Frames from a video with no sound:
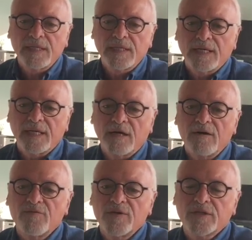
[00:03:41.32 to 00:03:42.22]
In
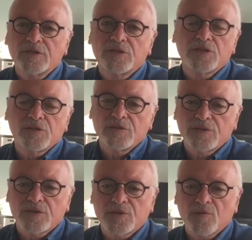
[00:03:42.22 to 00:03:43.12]
life, we can choose
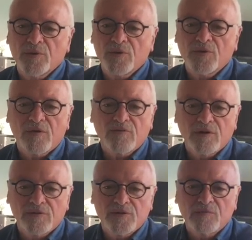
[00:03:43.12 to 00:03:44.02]
to still be on that
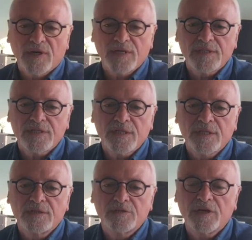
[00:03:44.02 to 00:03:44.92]
road to Emmaus,
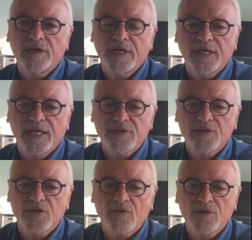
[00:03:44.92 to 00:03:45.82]
drowning in our
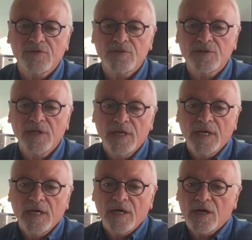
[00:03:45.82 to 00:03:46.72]
sorrows,
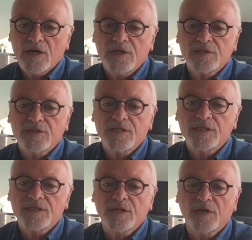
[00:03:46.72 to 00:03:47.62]
hurts,
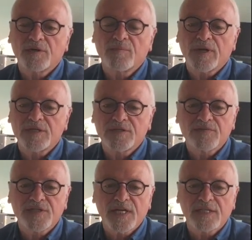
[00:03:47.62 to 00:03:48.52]
stuck in a place of
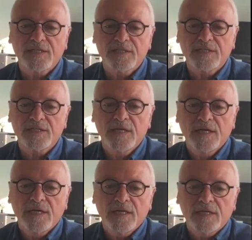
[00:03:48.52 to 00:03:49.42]
sadness,
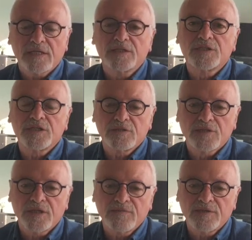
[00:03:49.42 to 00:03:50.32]
and continue to
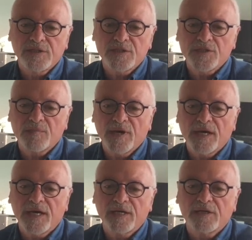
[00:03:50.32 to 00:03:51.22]
live in
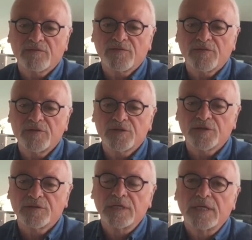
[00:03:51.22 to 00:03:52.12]
despair, confusion,
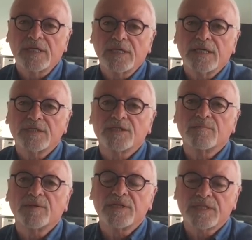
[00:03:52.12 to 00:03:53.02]

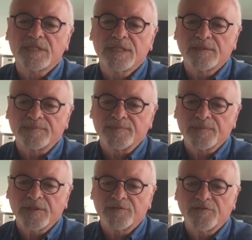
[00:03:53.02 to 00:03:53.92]
instability,
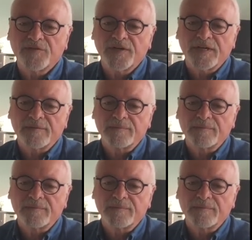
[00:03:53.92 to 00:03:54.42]
and fear,